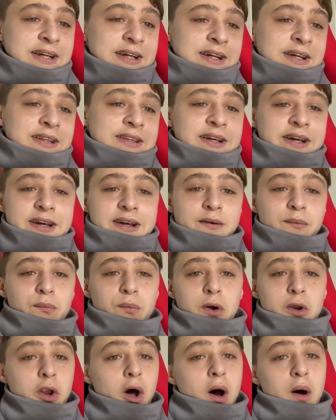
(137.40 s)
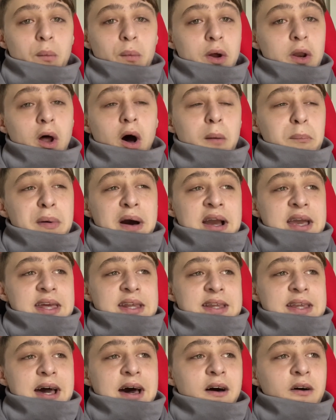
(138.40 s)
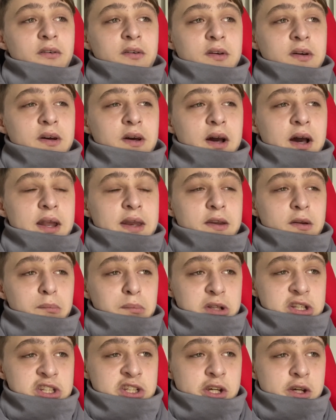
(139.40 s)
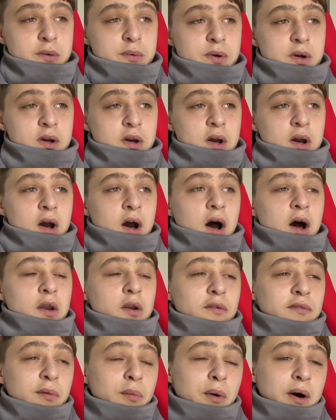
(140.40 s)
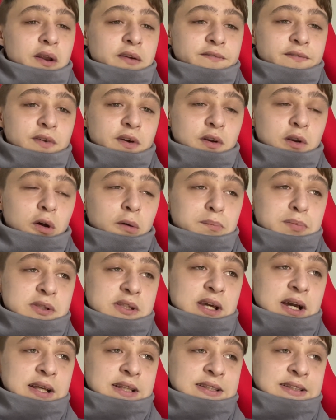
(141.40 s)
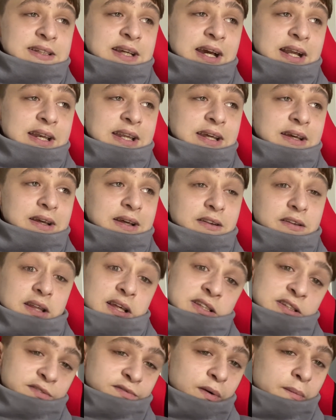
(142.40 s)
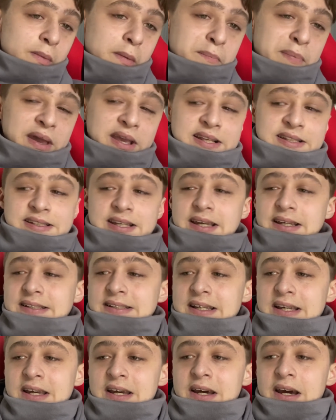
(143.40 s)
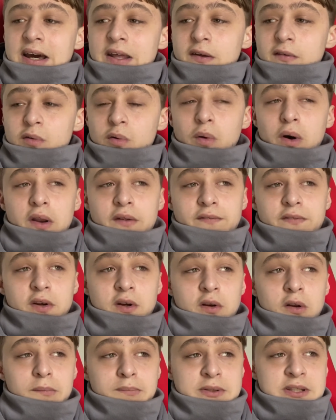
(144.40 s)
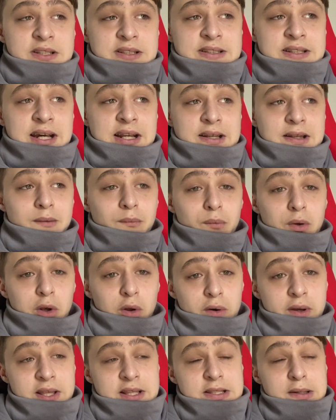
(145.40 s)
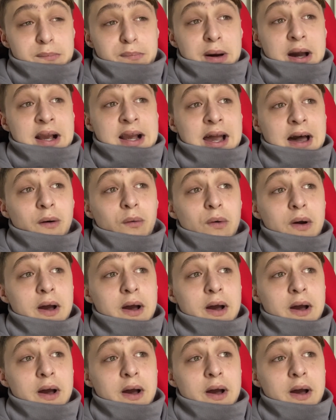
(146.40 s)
that we're not backing down, and number two, another one of the clubs had said, this is from the Big Six, another one of the clubs had said we're looking to back out.